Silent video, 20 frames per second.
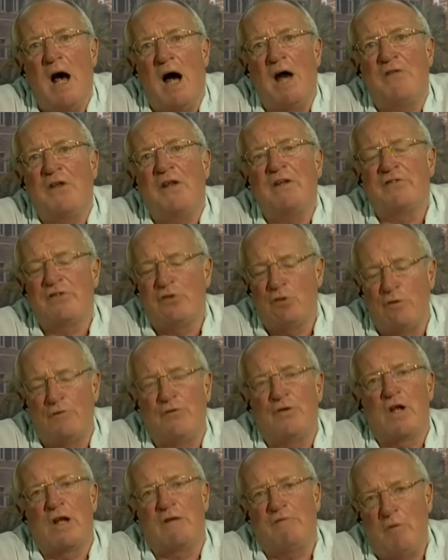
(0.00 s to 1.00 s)
I think there's an
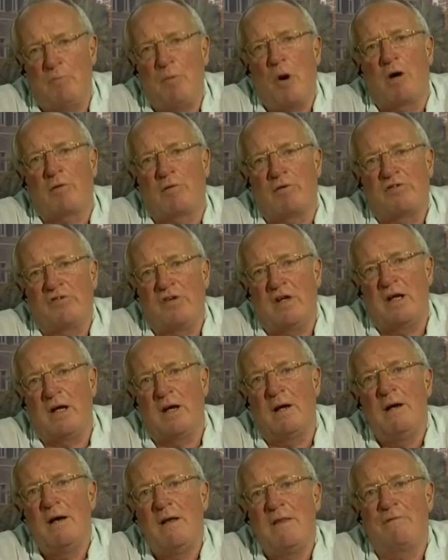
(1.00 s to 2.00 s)
awful lot of hypocrisy here.